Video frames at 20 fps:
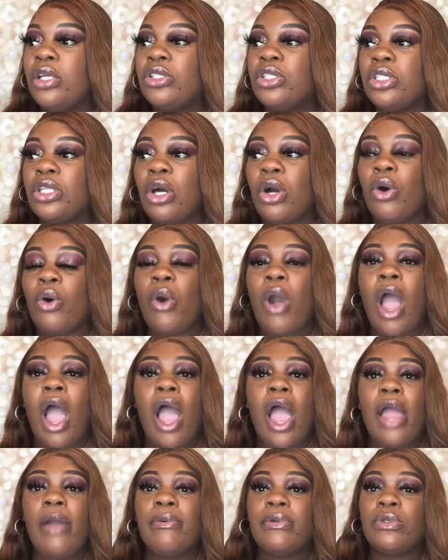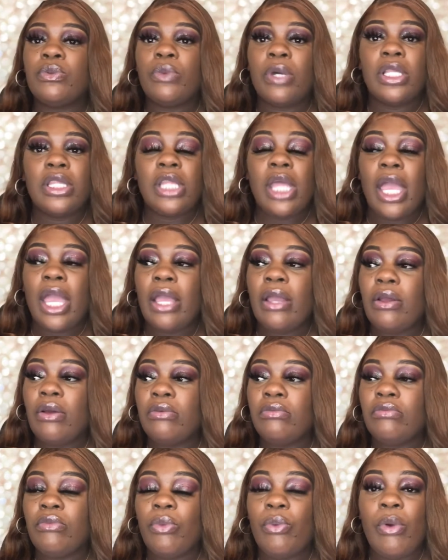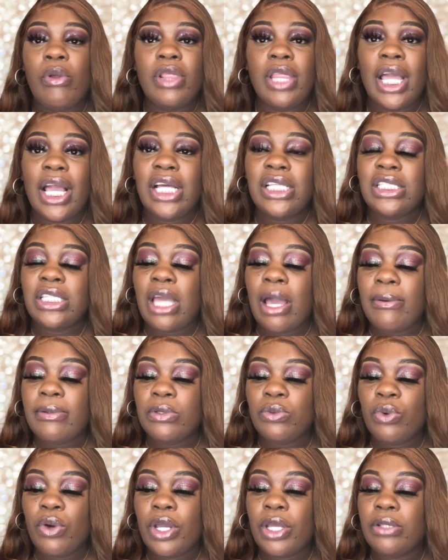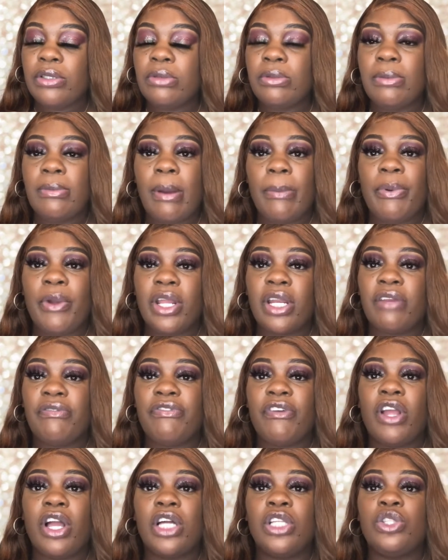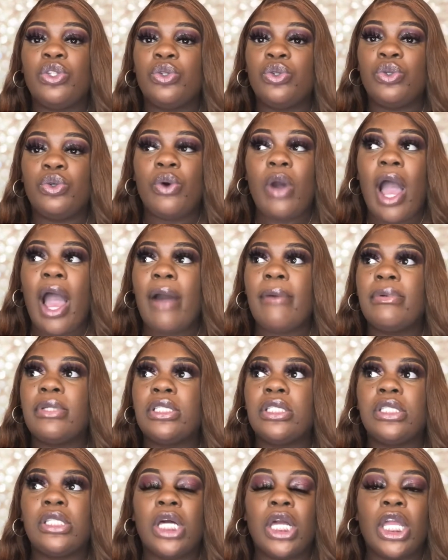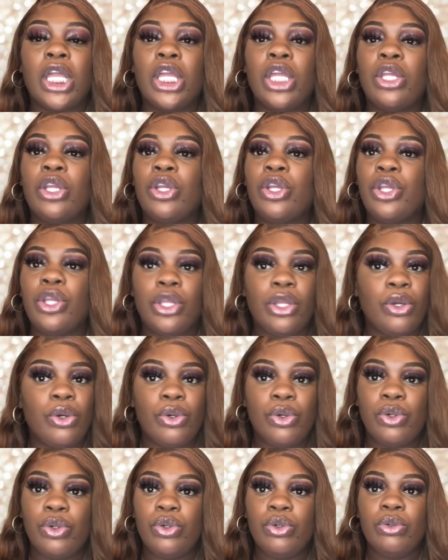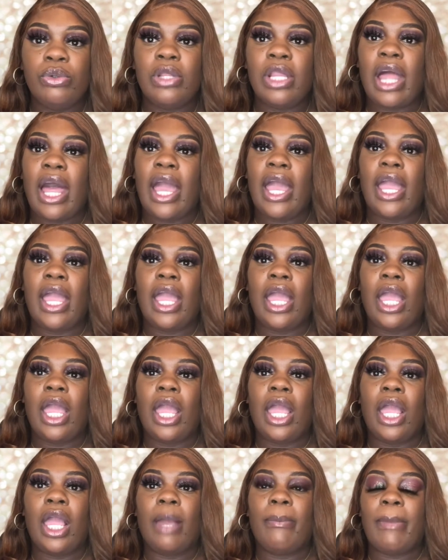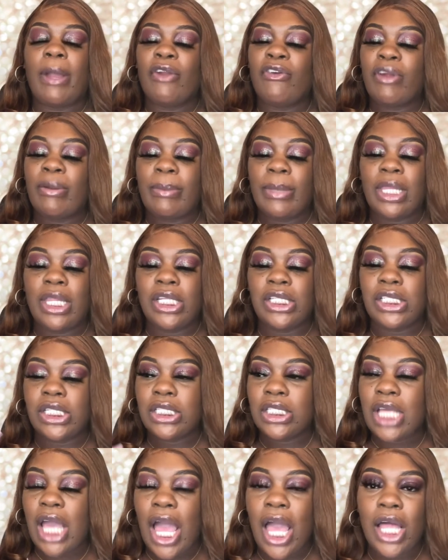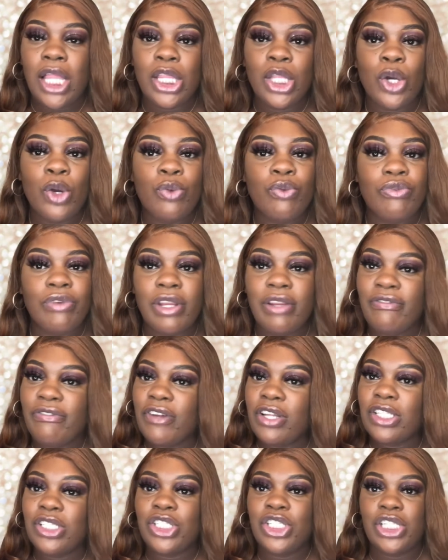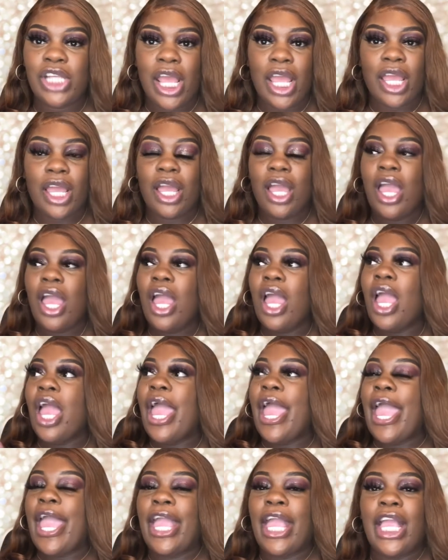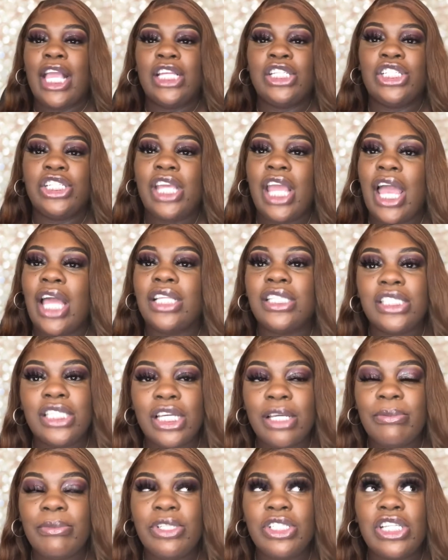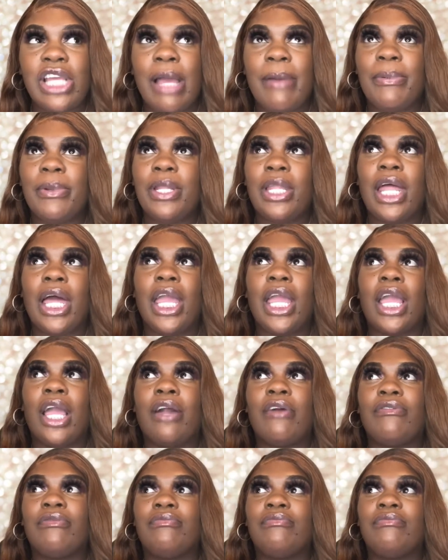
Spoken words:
So it was one day, like I said, I was walking with me and my pregnant friend, her dude. I was looking cute. Like, my grandmother just got her little refund check. And she had took me shopping, like,